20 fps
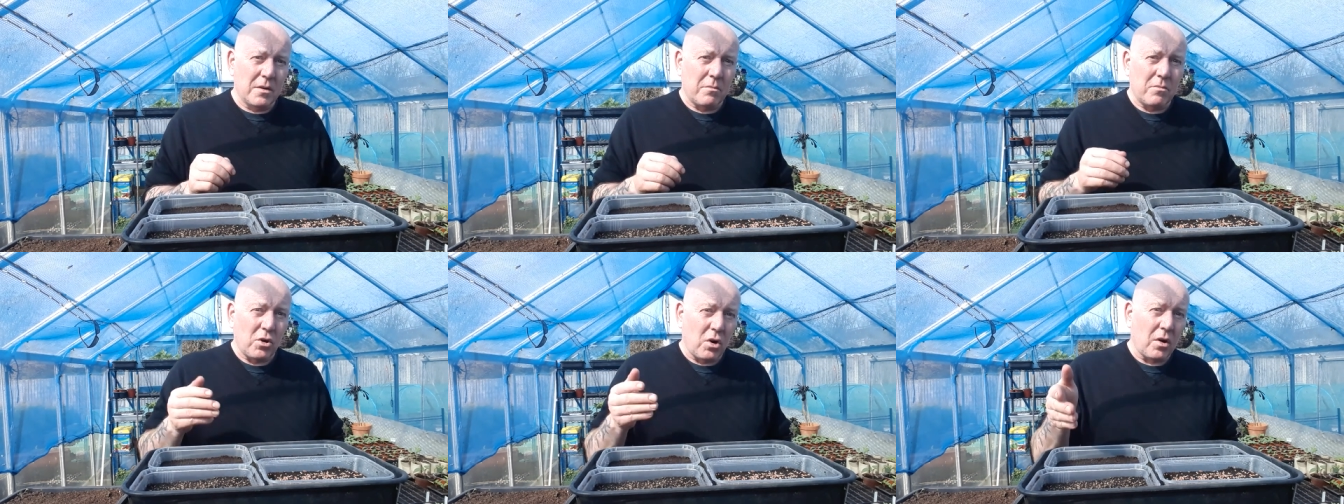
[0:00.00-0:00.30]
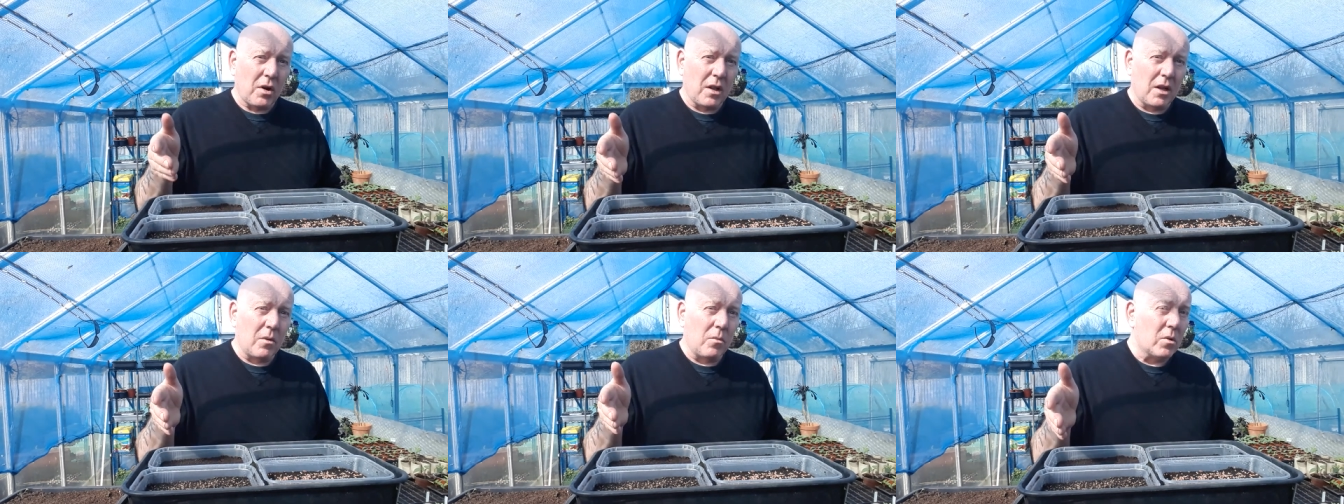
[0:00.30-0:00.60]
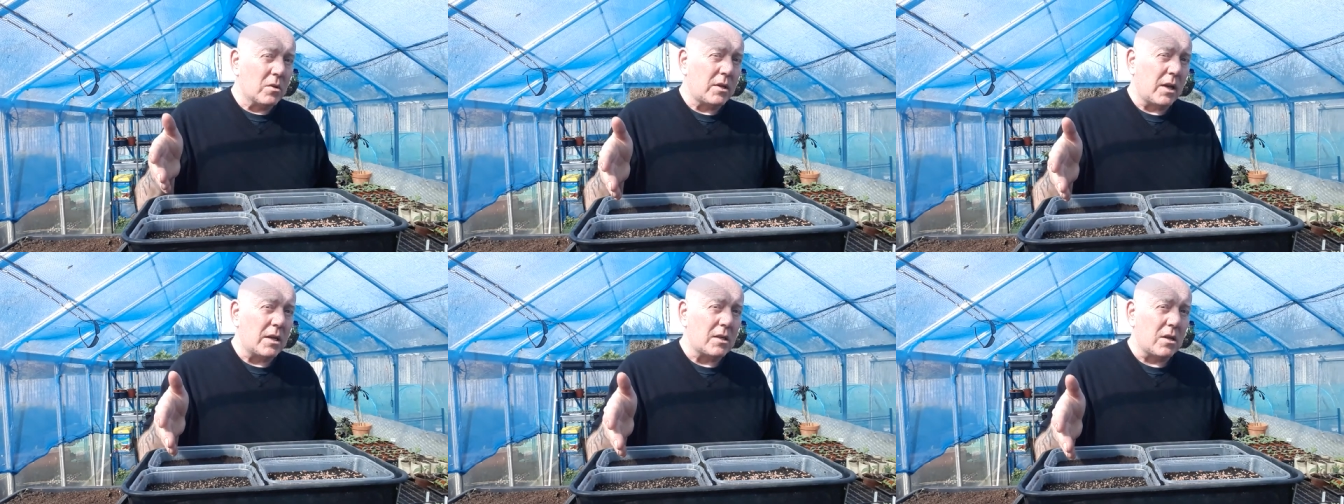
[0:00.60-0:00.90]
Broccoli
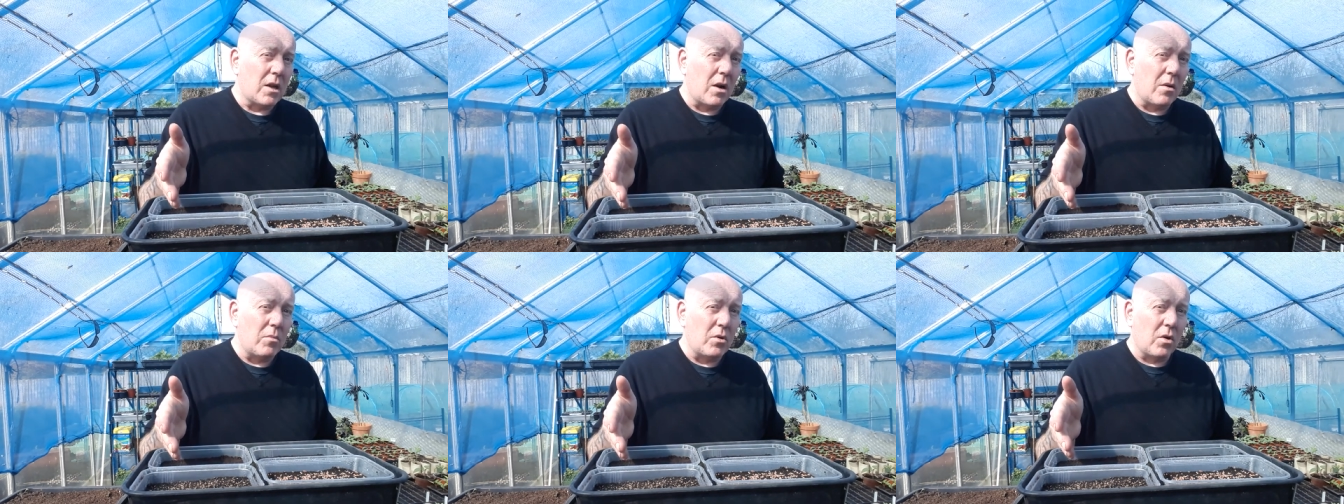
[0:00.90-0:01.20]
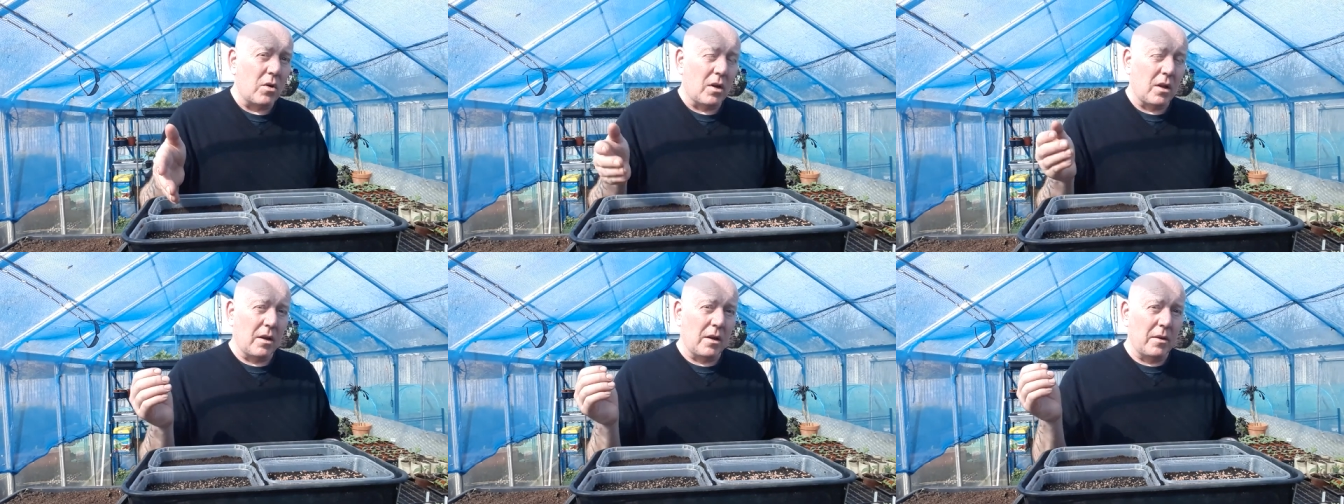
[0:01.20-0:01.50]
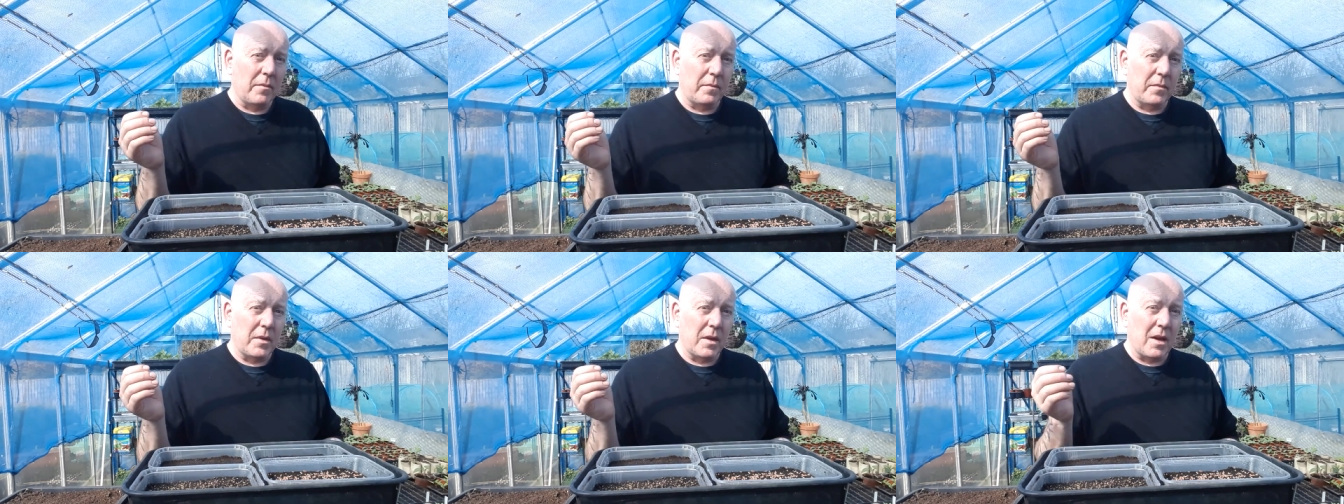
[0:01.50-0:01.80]
will taste like broccoli.
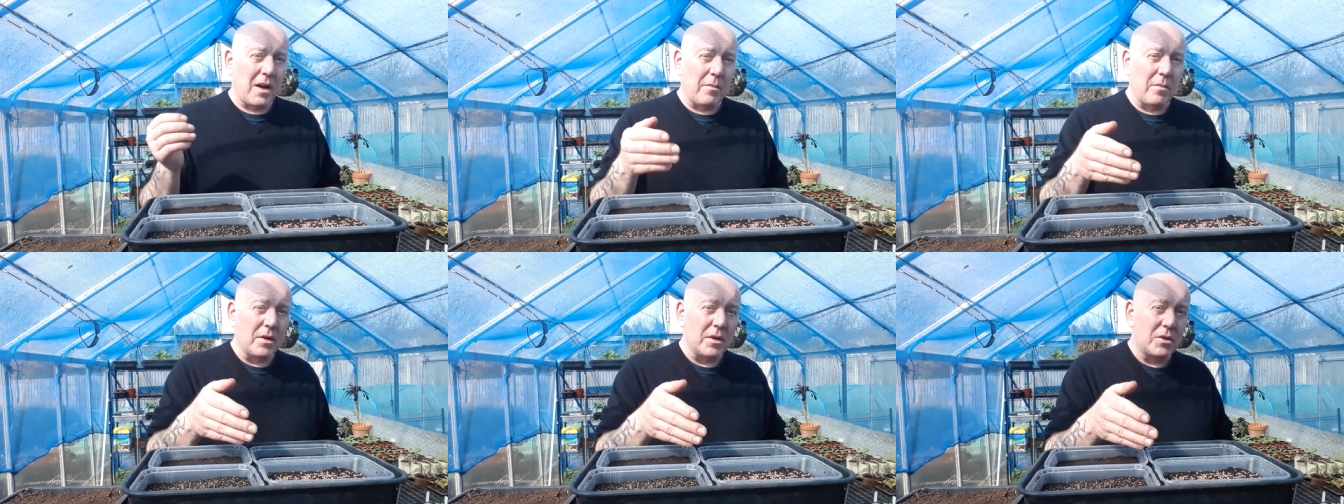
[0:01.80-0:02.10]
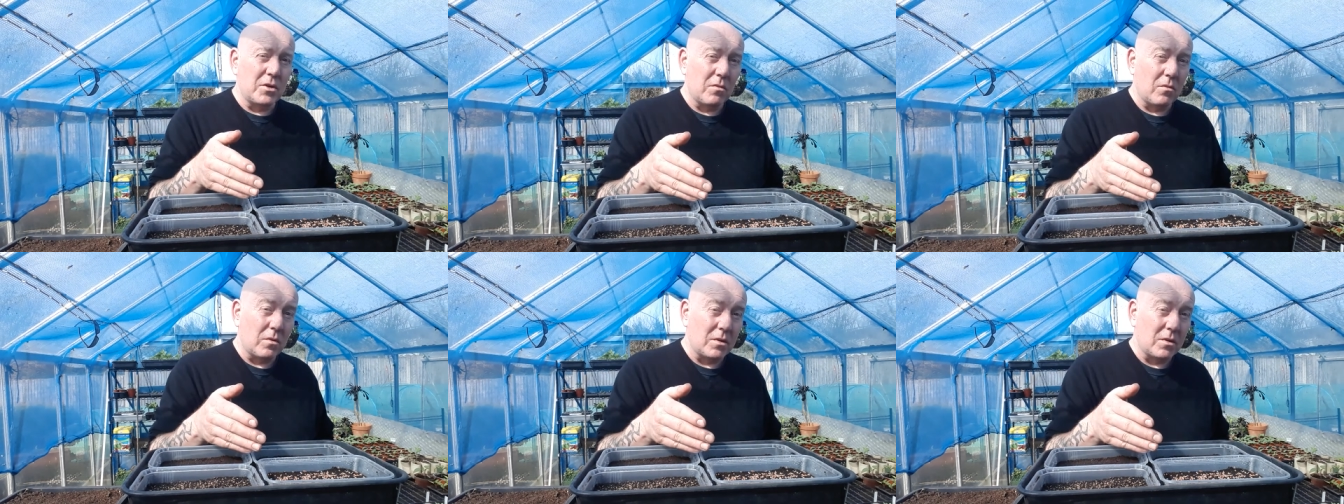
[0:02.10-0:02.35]
Cabbage